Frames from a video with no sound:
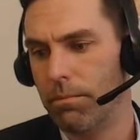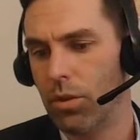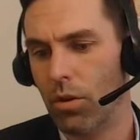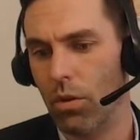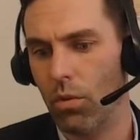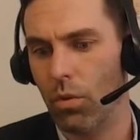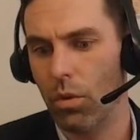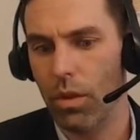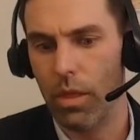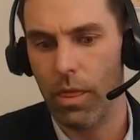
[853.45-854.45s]
So
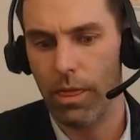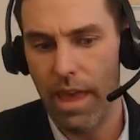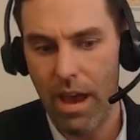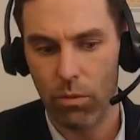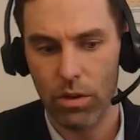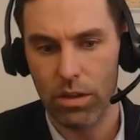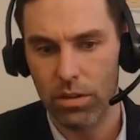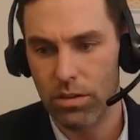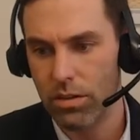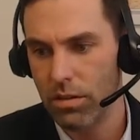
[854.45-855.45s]
that
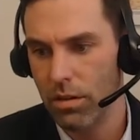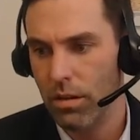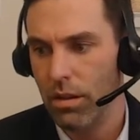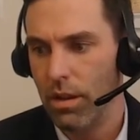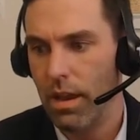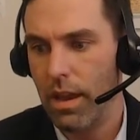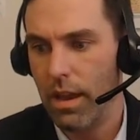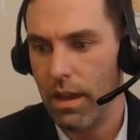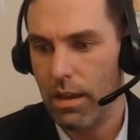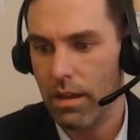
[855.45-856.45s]
was
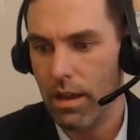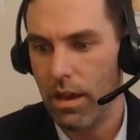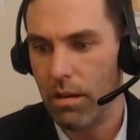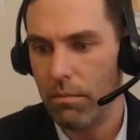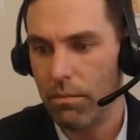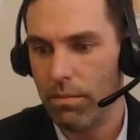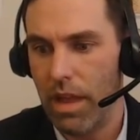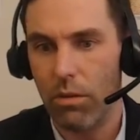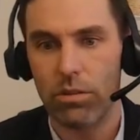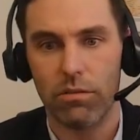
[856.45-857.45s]
a
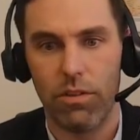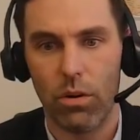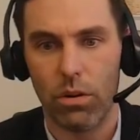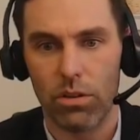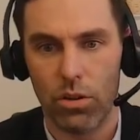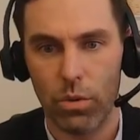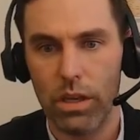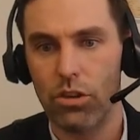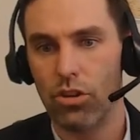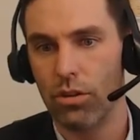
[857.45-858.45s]
that was the focus. So
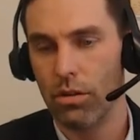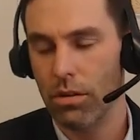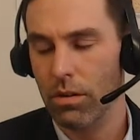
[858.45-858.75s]
each